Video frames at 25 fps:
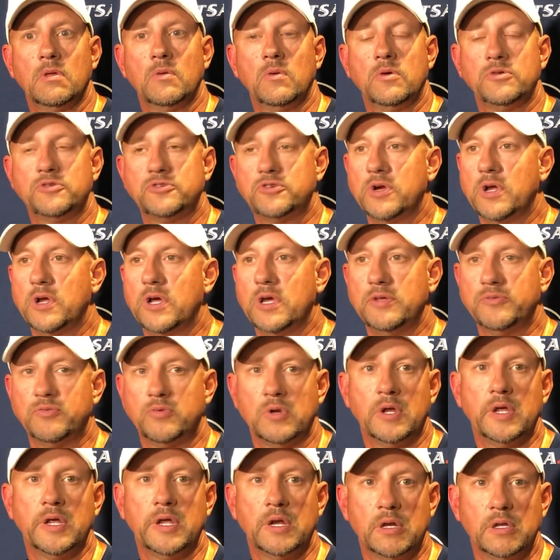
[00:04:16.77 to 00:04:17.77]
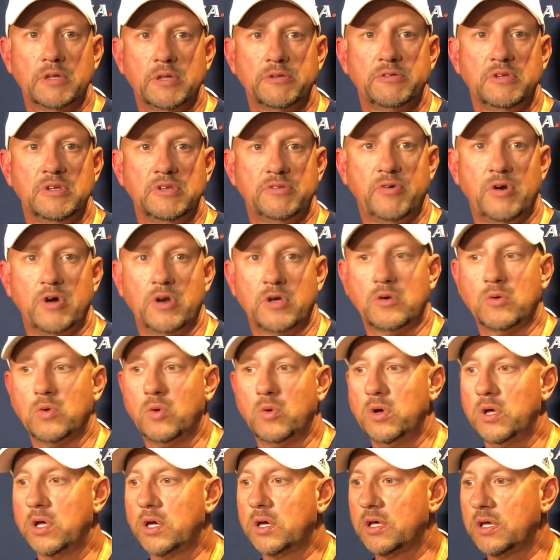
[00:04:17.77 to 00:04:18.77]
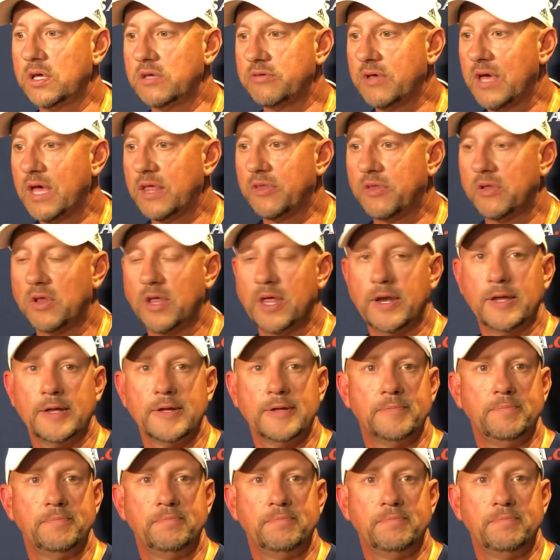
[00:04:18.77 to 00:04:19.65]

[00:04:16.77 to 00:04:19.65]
Well, Trey's relentless. He's very quick. He's athletic.